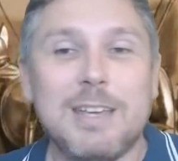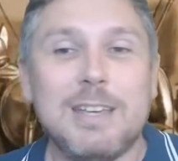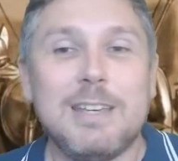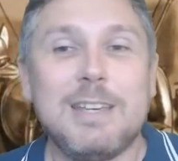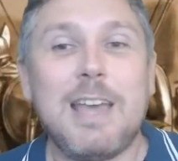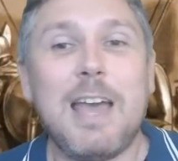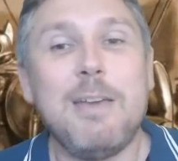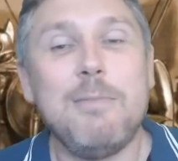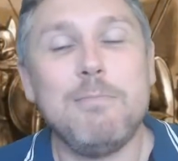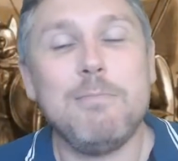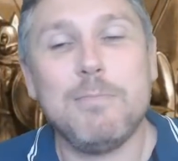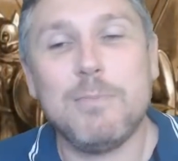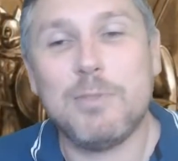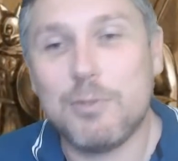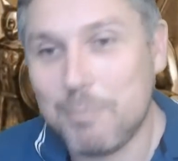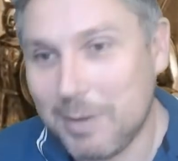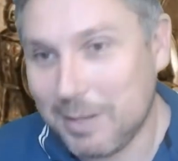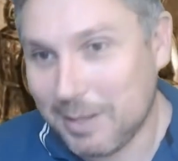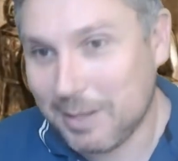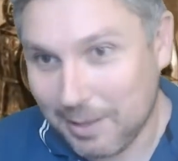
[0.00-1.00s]
came to
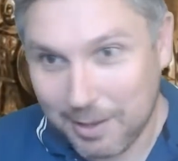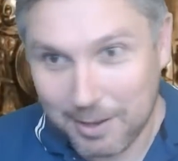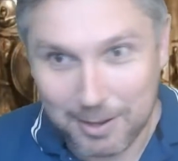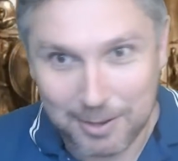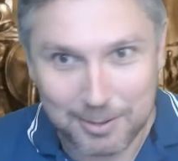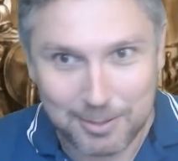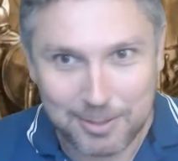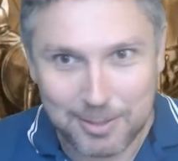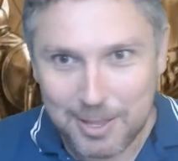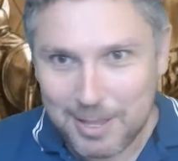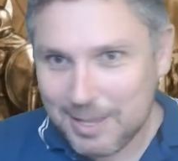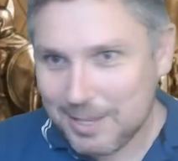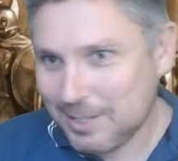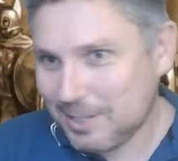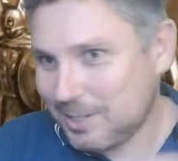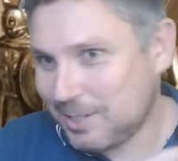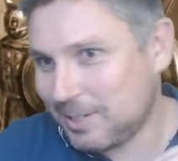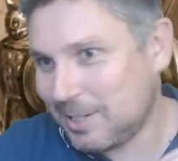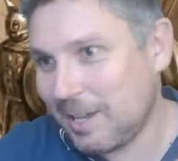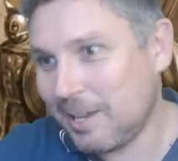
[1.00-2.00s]
Middle Earth,
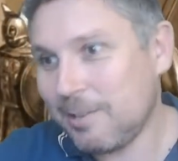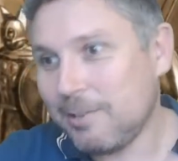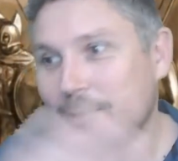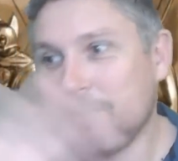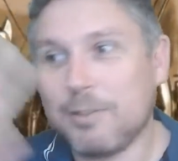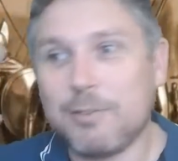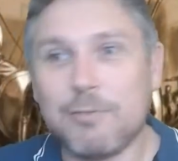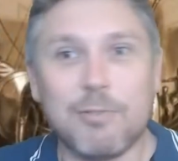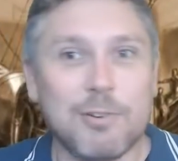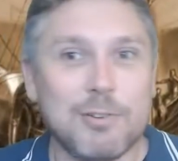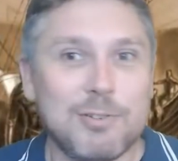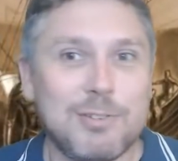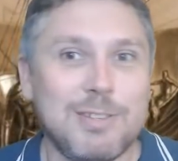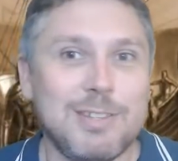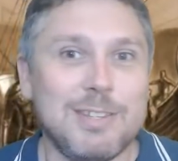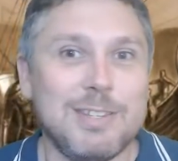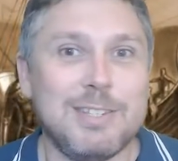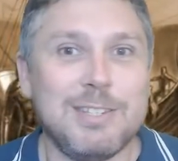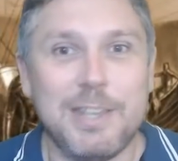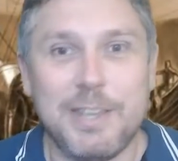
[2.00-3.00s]
sailed across the
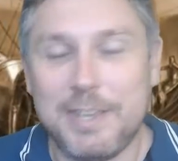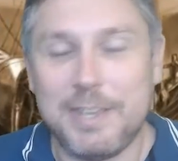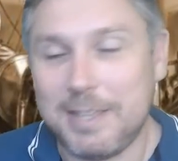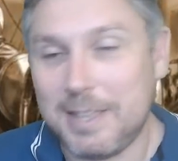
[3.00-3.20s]
sea.